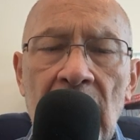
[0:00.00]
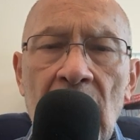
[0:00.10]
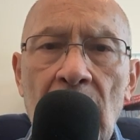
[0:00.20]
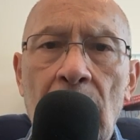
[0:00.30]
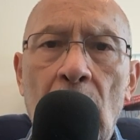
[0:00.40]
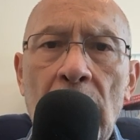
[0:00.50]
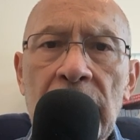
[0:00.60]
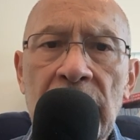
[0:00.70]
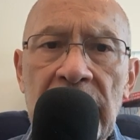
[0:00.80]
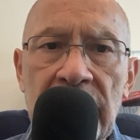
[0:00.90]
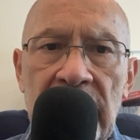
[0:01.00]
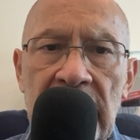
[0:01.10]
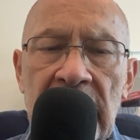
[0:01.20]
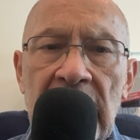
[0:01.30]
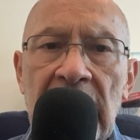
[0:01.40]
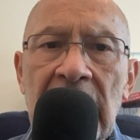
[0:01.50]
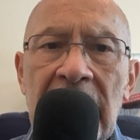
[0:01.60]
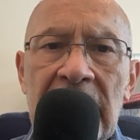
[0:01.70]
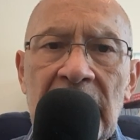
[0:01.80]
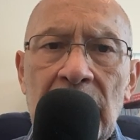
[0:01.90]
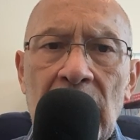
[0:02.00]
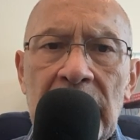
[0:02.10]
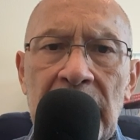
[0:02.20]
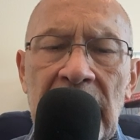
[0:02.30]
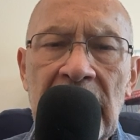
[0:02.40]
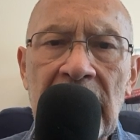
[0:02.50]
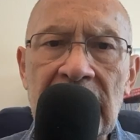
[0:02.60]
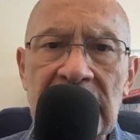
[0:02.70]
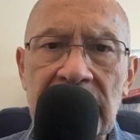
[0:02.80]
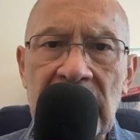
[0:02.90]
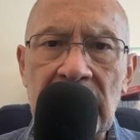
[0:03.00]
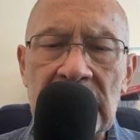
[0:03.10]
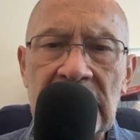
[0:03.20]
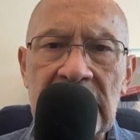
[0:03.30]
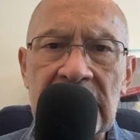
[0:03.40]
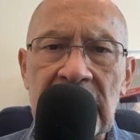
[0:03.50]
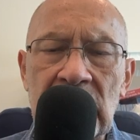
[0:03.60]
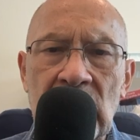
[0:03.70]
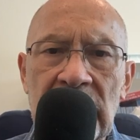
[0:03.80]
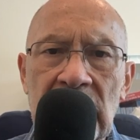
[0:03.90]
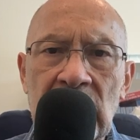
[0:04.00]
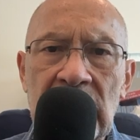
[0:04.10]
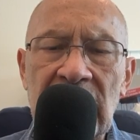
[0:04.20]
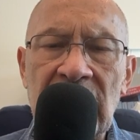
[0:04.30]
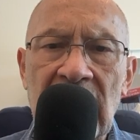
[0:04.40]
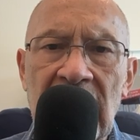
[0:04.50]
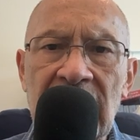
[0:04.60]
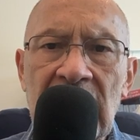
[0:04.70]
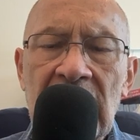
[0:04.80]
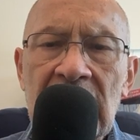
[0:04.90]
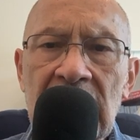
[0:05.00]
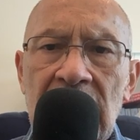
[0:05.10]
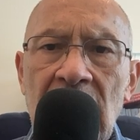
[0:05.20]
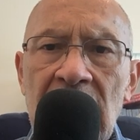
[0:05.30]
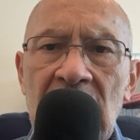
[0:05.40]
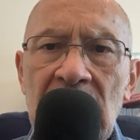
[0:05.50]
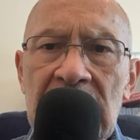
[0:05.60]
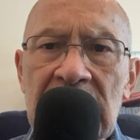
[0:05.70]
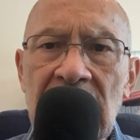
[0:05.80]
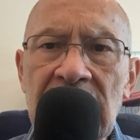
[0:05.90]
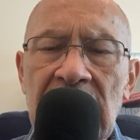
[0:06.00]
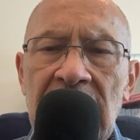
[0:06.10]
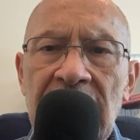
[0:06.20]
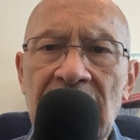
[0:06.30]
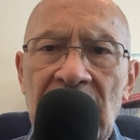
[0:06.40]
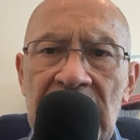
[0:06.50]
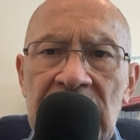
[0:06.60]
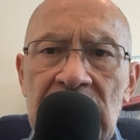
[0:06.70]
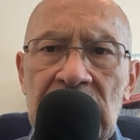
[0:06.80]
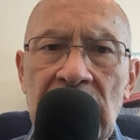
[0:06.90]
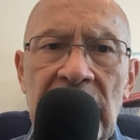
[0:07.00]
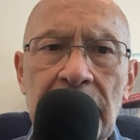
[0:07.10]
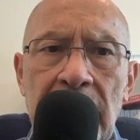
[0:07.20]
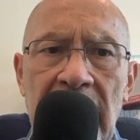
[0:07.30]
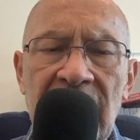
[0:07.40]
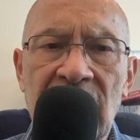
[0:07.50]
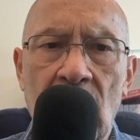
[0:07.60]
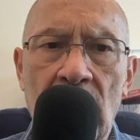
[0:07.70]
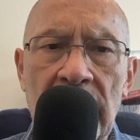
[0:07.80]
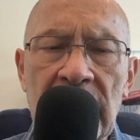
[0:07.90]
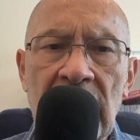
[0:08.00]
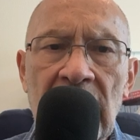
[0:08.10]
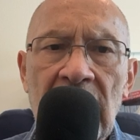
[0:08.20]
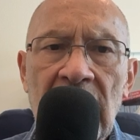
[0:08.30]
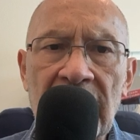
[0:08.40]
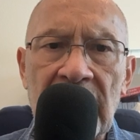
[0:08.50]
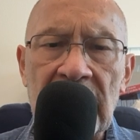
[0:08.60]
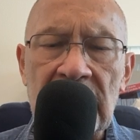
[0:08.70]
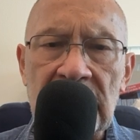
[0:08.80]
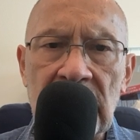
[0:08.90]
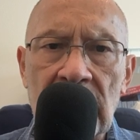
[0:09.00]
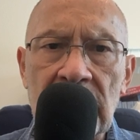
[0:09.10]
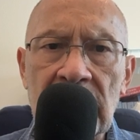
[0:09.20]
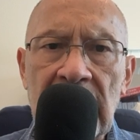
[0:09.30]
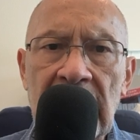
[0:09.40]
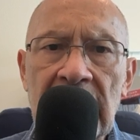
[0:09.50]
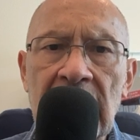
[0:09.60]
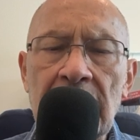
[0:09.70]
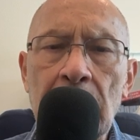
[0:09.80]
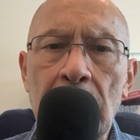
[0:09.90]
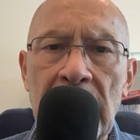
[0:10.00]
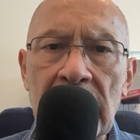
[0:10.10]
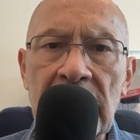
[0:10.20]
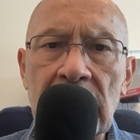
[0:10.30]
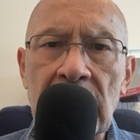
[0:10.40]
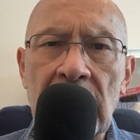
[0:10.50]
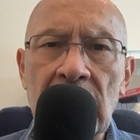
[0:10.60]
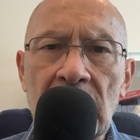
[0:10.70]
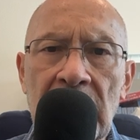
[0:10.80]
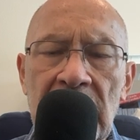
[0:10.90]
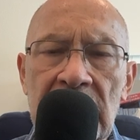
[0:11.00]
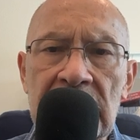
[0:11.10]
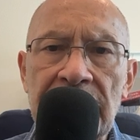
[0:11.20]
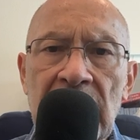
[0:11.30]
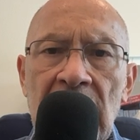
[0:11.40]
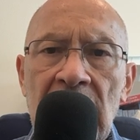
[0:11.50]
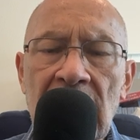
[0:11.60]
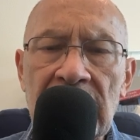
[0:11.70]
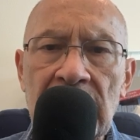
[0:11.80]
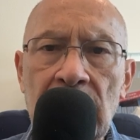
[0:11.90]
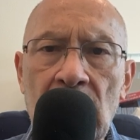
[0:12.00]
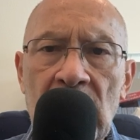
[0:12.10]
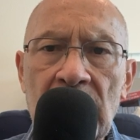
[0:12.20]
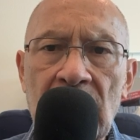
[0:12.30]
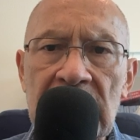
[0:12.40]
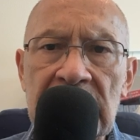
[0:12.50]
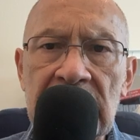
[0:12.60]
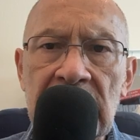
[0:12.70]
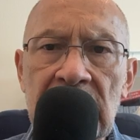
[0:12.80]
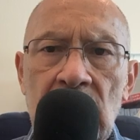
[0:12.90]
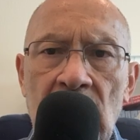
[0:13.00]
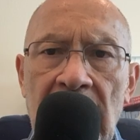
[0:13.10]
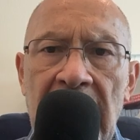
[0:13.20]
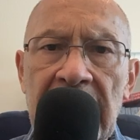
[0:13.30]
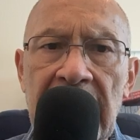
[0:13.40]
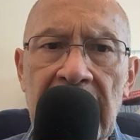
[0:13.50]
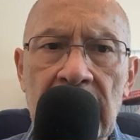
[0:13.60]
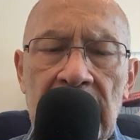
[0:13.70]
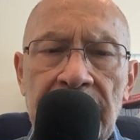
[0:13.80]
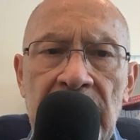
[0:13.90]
Board retreat. In the board meeting of September 16, 2025, the documents of the Vision Journey Path Forward of the consultant and the Building Together message of the board president were handed out.